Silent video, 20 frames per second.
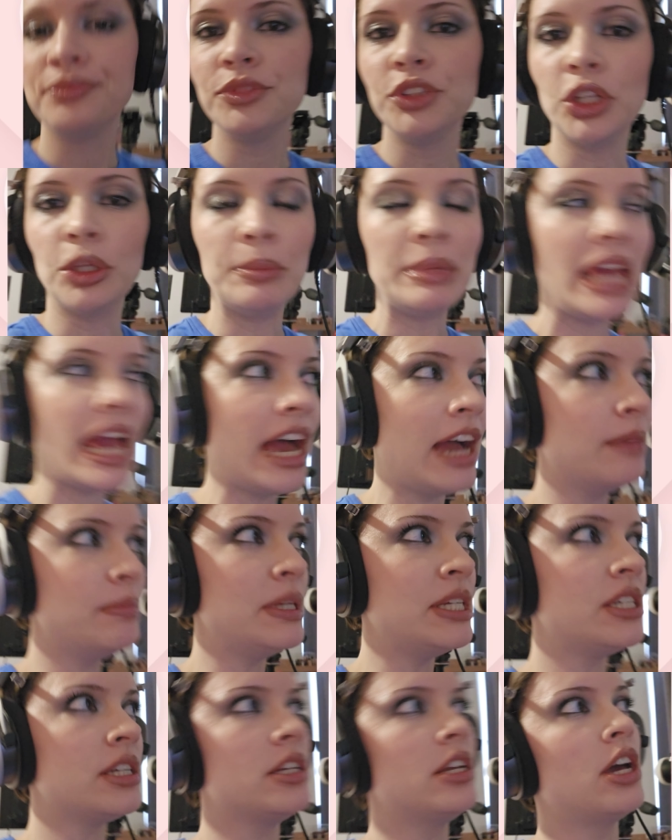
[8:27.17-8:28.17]
you'll be
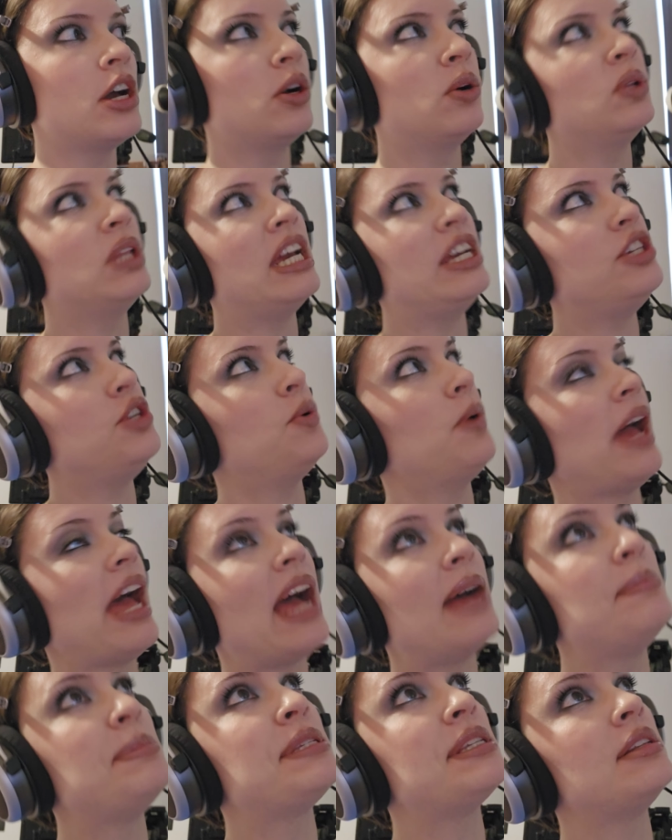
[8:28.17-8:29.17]
happy to know that you
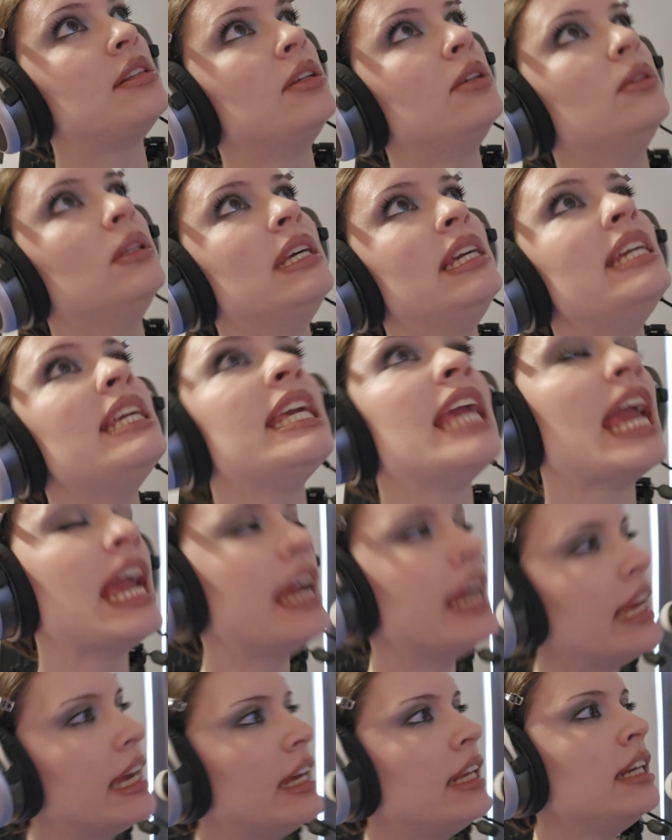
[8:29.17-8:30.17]
absolutely
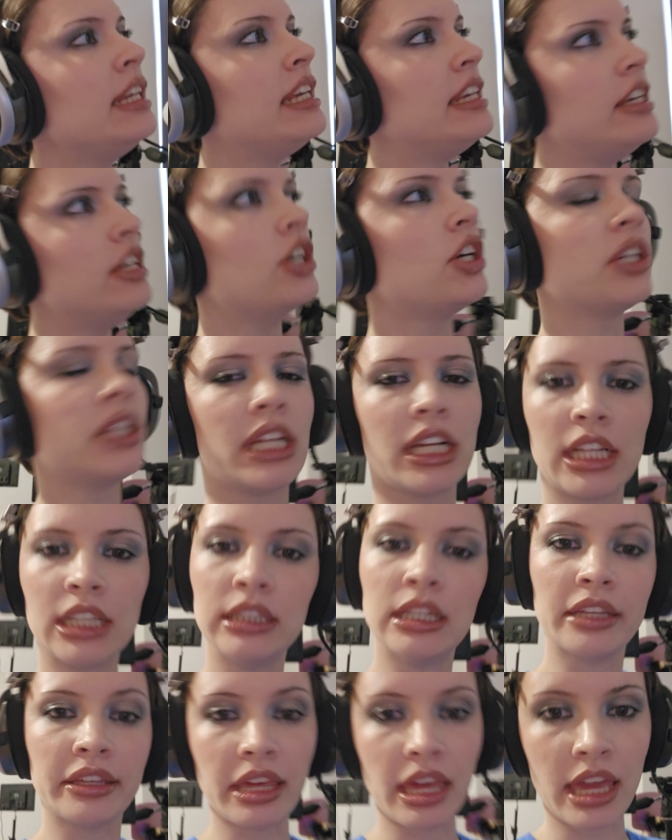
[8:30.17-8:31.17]
can hear the
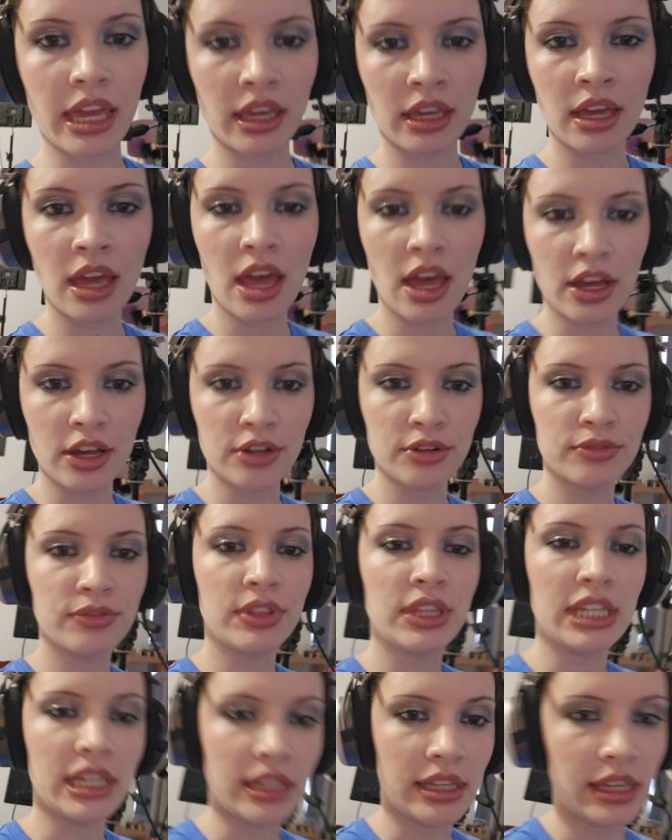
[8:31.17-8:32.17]
clicking of
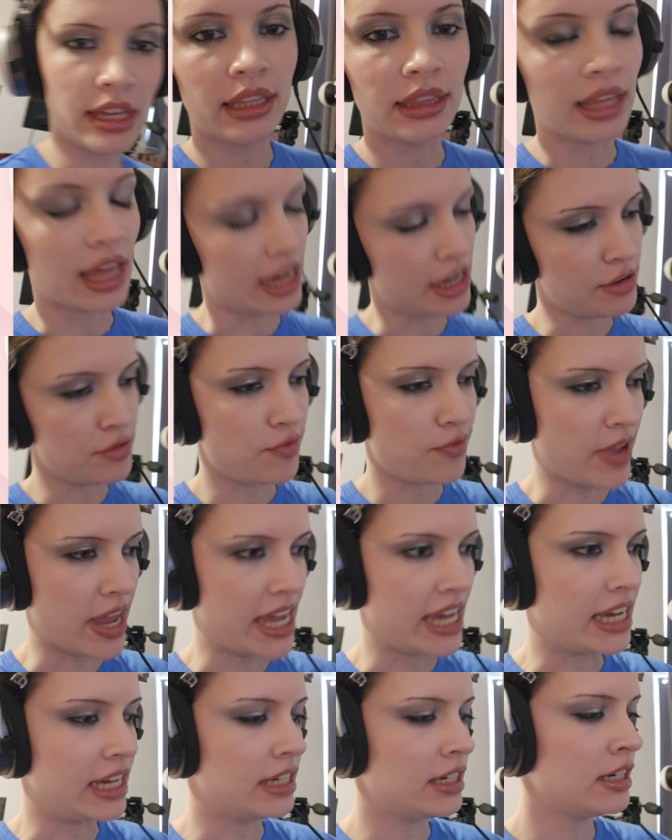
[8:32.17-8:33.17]
the light
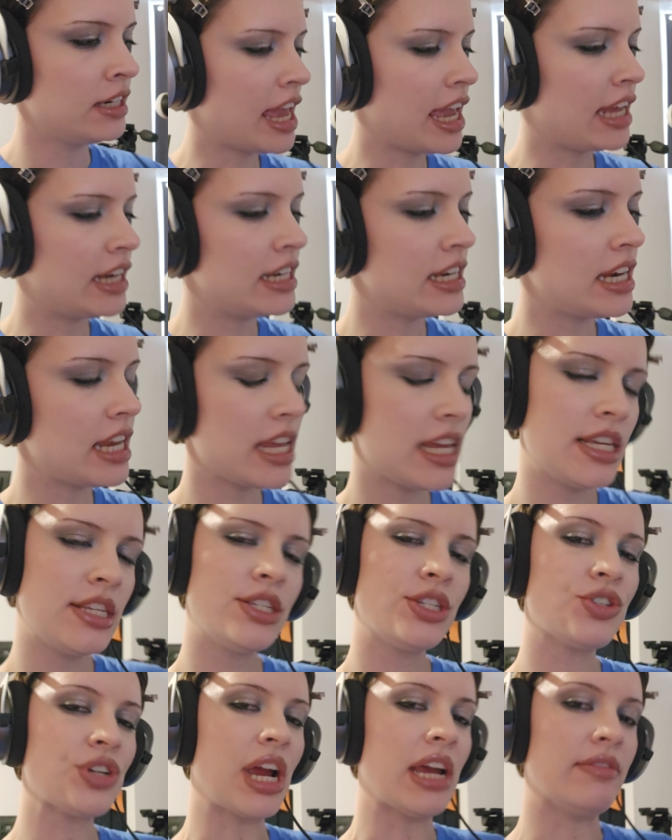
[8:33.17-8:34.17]
fan, and it
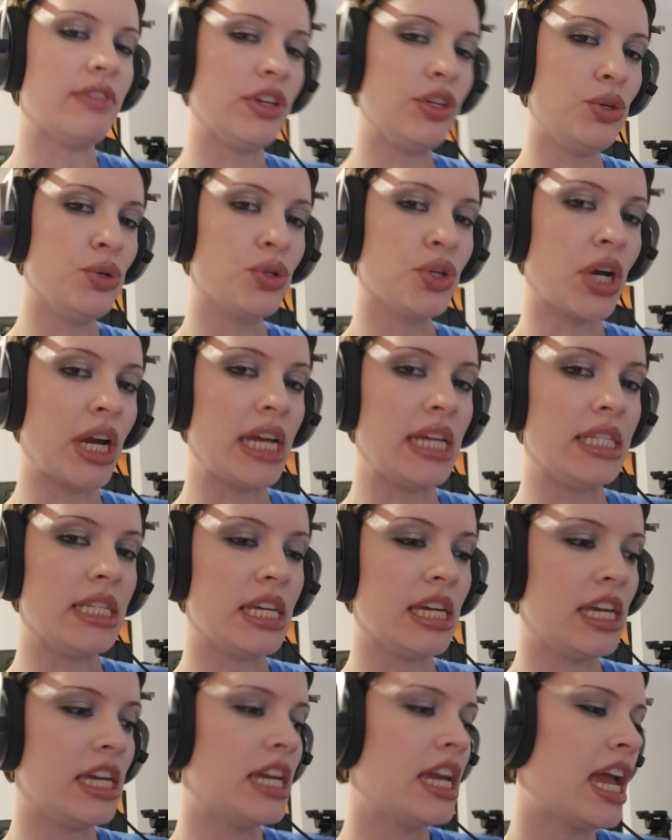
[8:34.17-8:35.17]
is driving you
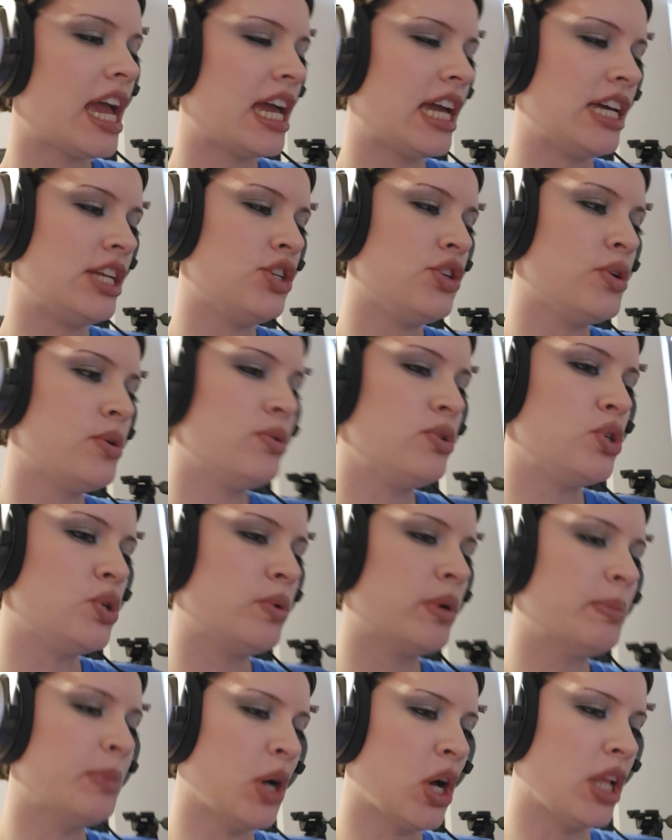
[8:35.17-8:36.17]
crazy, and you
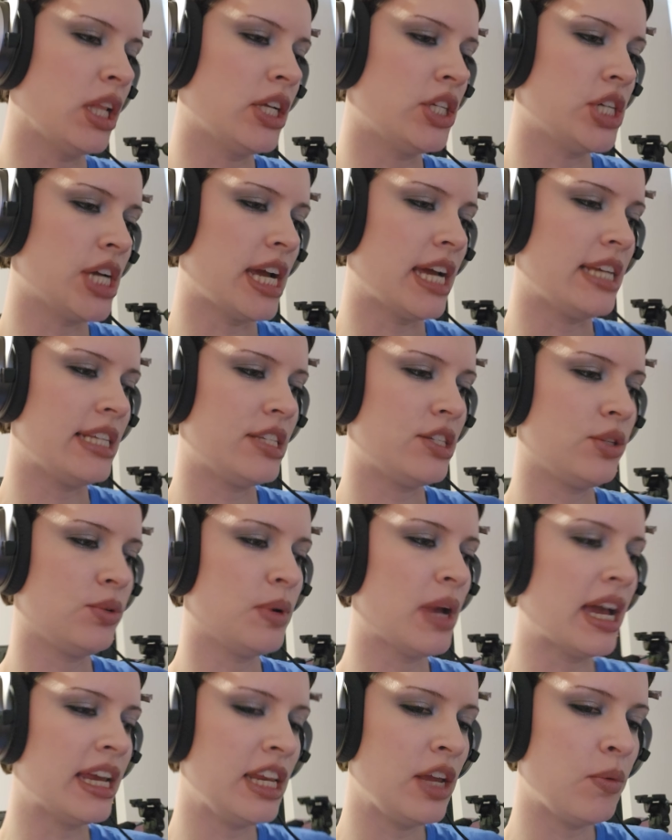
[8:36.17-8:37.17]
do apologize to
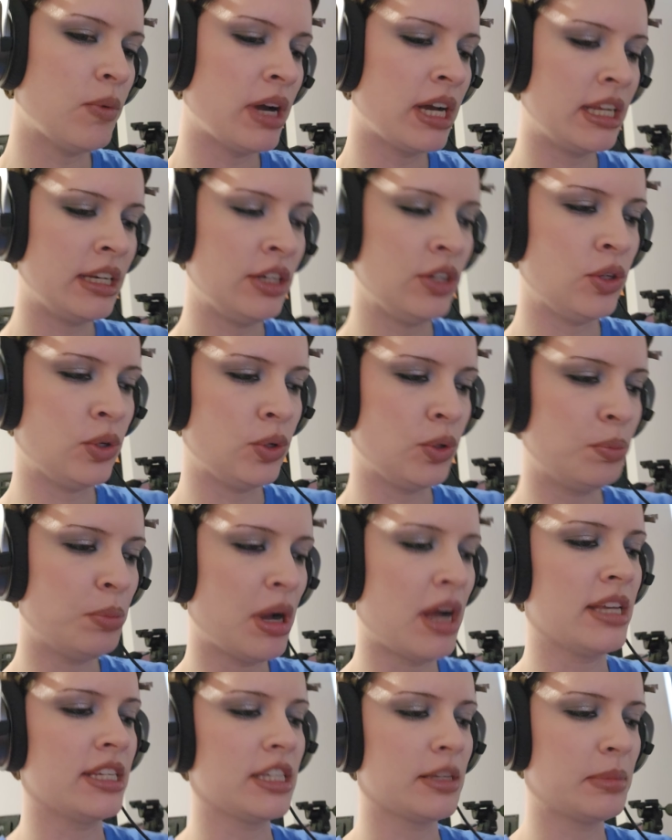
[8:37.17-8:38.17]
anyone who
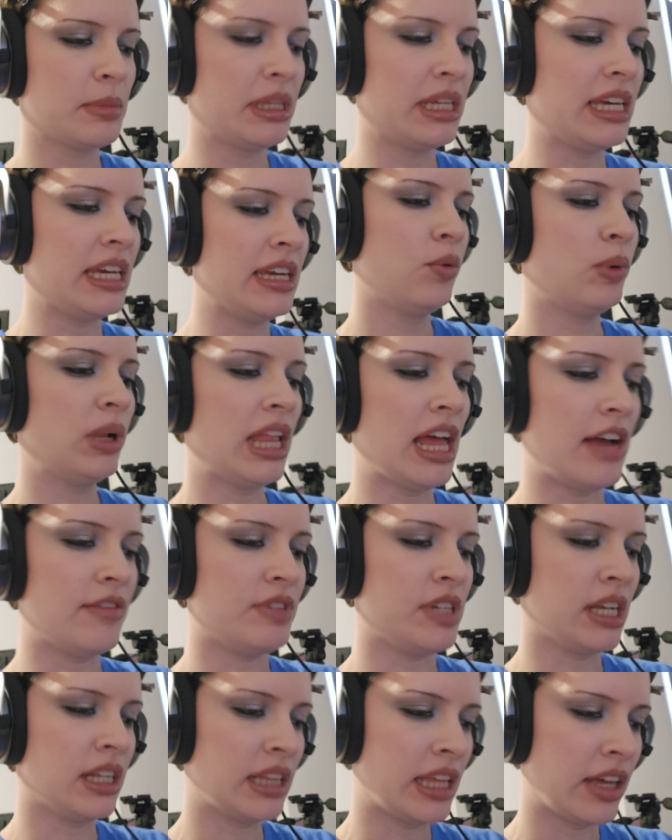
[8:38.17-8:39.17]
possibly will have
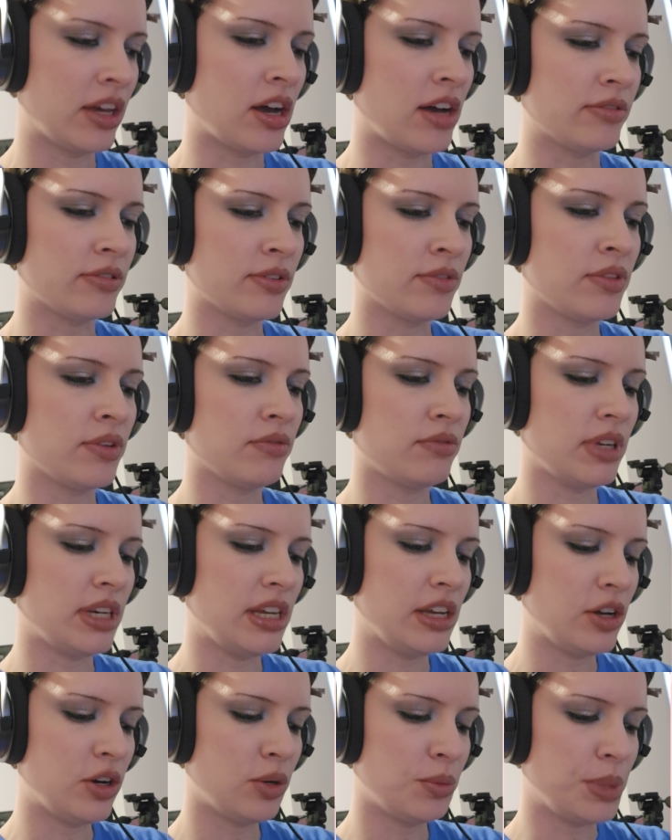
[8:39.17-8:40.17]
to click off of the
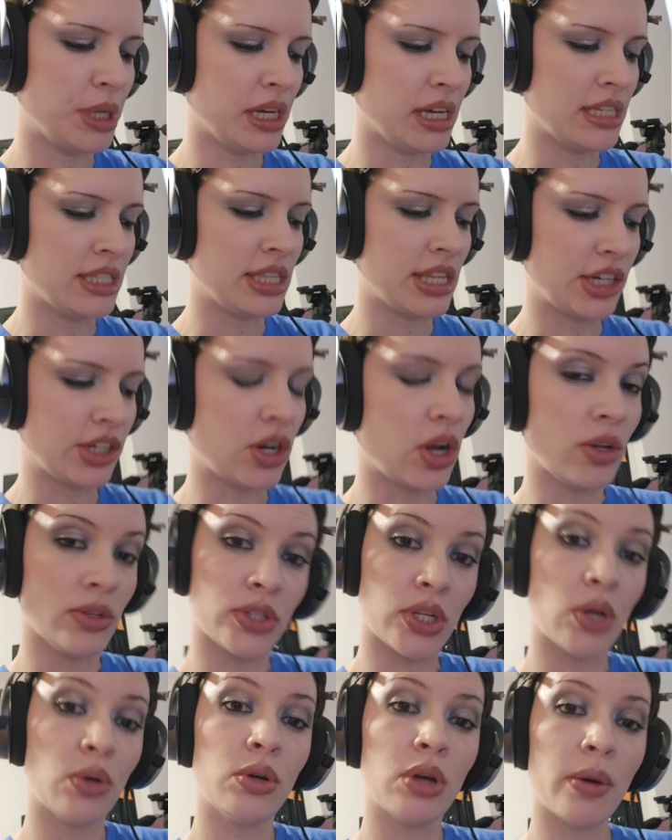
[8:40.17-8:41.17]
video because they're
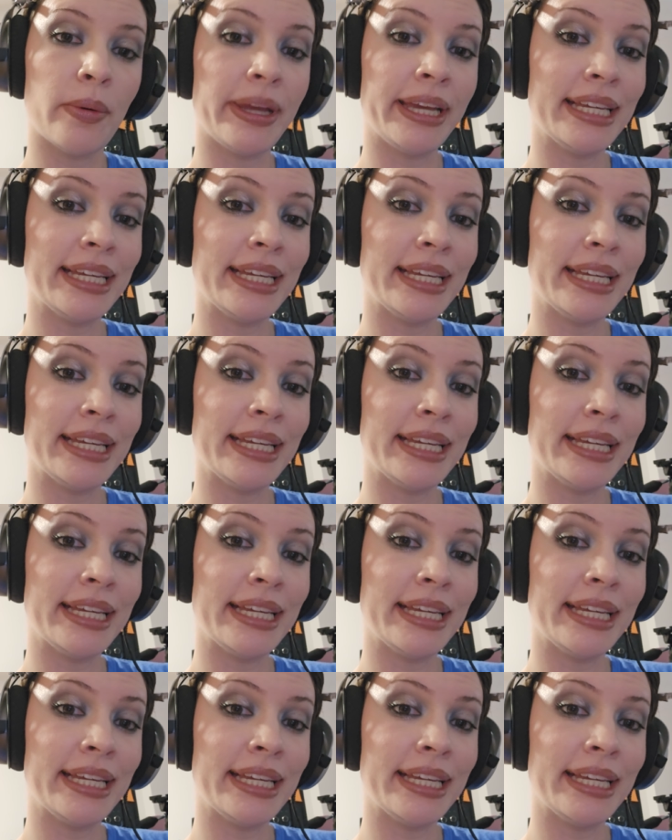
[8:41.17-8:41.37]
also going